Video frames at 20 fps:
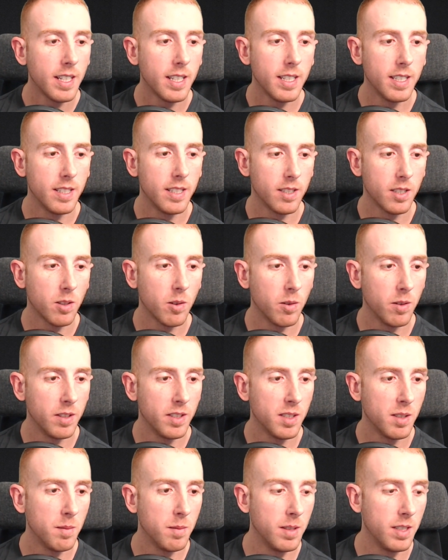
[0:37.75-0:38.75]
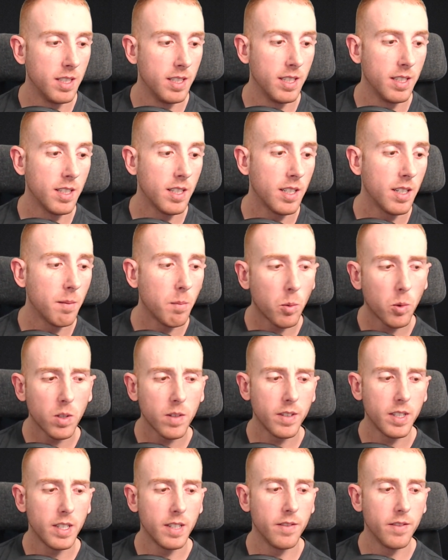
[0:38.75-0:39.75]
is going to be a more of
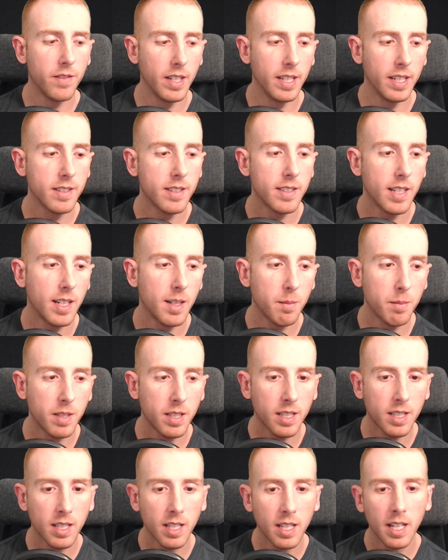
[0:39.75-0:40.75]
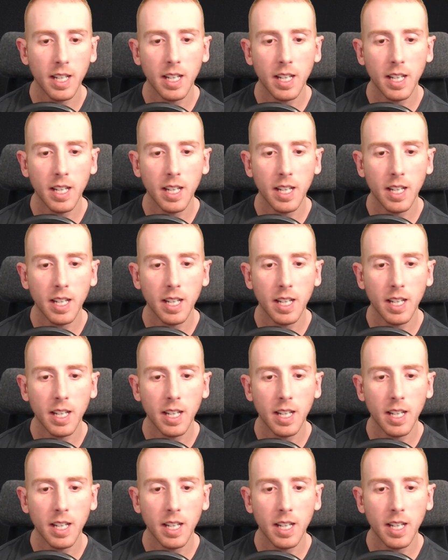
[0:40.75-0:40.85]
an advanced topic.